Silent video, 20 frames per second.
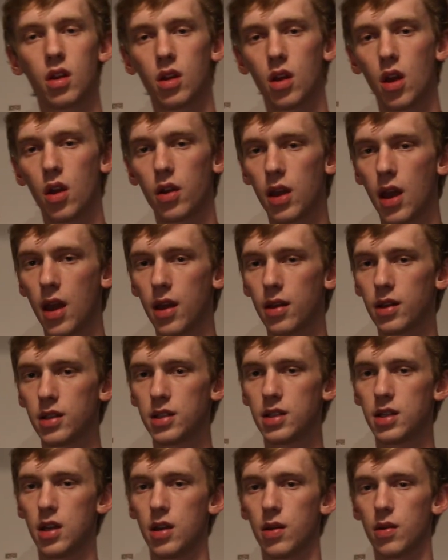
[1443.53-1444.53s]
Okay,
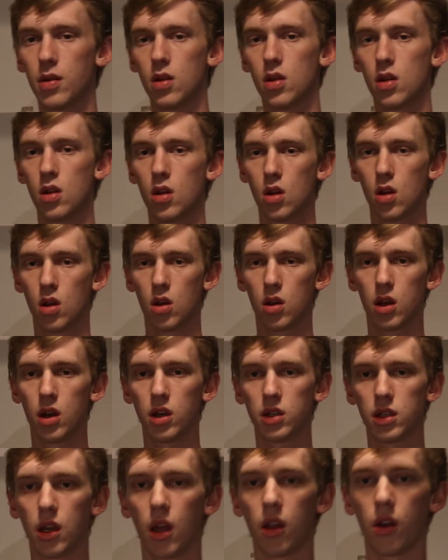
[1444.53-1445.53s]
let's see.
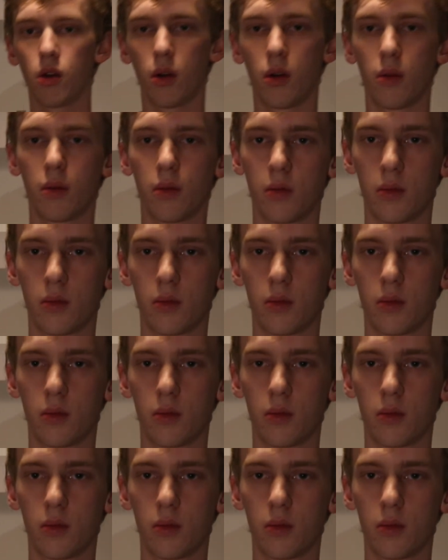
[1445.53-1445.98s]
Here's another one.